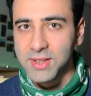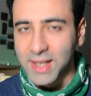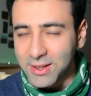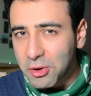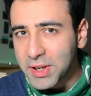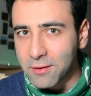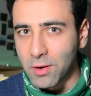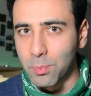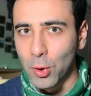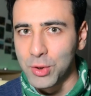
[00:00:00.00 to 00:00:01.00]
Declarative
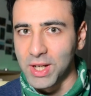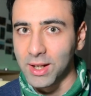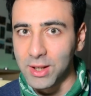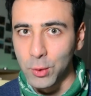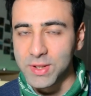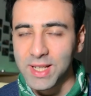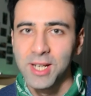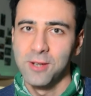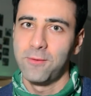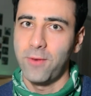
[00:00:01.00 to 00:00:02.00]
approach includes
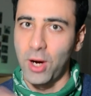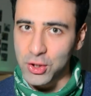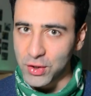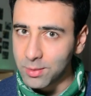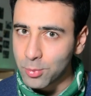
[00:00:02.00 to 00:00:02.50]
functional